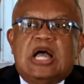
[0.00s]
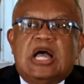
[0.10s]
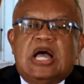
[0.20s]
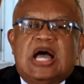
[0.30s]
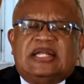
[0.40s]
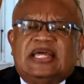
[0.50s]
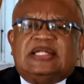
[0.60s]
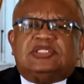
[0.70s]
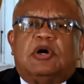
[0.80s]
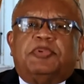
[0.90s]
I take this
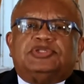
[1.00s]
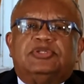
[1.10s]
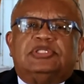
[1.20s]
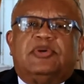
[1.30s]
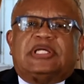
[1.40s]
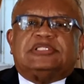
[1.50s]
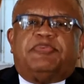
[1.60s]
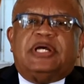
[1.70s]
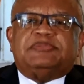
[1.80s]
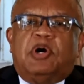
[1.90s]
opportunity to
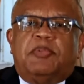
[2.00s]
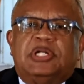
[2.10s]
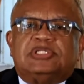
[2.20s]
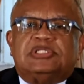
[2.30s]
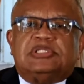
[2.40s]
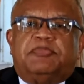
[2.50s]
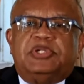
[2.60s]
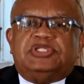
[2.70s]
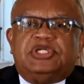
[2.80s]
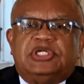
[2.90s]
express Barbados'
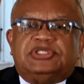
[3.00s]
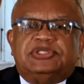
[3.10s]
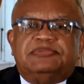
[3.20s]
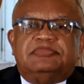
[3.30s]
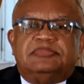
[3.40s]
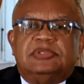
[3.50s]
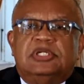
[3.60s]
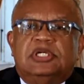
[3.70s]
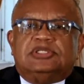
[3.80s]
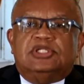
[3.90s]
appreciation
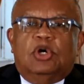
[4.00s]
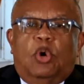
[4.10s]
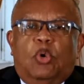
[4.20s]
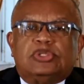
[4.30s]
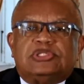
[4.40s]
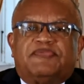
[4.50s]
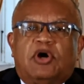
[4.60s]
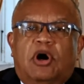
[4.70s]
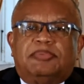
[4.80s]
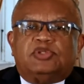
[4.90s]
to the host of
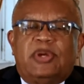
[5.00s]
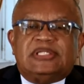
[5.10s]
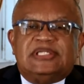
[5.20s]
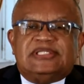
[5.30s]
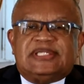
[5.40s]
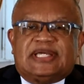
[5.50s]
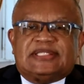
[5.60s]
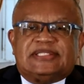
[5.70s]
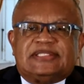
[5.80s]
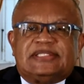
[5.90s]

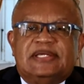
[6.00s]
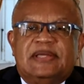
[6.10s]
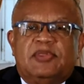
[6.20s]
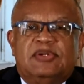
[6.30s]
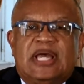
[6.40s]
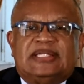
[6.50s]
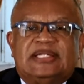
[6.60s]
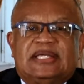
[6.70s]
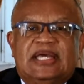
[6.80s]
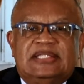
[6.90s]
COP26, the
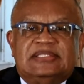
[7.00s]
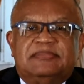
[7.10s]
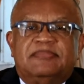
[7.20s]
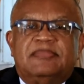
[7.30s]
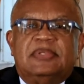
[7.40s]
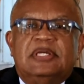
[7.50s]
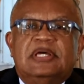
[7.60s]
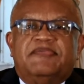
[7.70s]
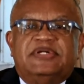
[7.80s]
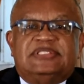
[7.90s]
United Kingdom,
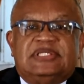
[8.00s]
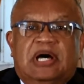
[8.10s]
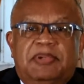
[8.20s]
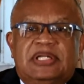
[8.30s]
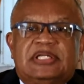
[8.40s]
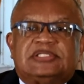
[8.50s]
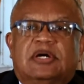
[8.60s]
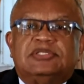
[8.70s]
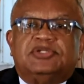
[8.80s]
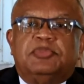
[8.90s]
for doubling its
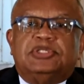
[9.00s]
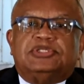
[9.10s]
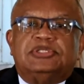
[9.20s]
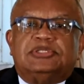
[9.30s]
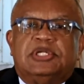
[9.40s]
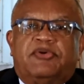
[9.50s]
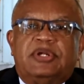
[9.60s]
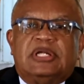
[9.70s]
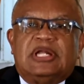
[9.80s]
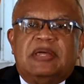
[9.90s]
contribution to the
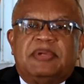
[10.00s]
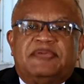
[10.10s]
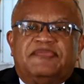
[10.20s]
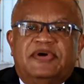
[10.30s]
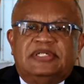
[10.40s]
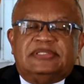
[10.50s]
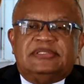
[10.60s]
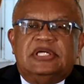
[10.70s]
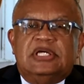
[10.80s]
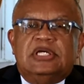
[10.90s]
Green Climate Fund
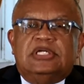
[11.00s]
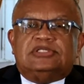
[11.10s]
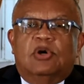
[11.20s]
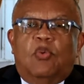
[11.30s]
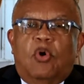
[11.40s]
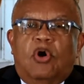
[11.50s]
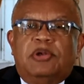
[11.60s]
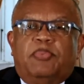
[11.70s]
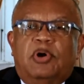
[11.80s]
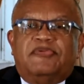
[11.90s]
to
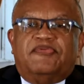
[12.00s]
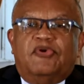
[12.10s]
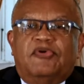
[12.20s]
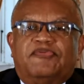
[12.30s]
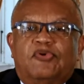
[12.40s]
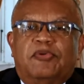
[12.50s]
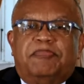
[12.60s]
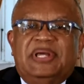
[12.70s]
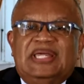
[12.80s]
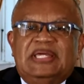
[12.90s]
1.44
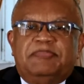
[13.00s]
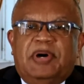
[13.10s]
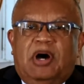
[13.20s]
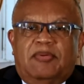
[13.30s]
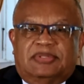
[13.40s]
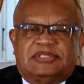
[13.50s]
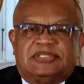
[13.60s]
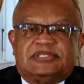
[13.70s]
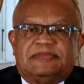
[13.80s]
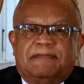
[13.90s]
billion pounds.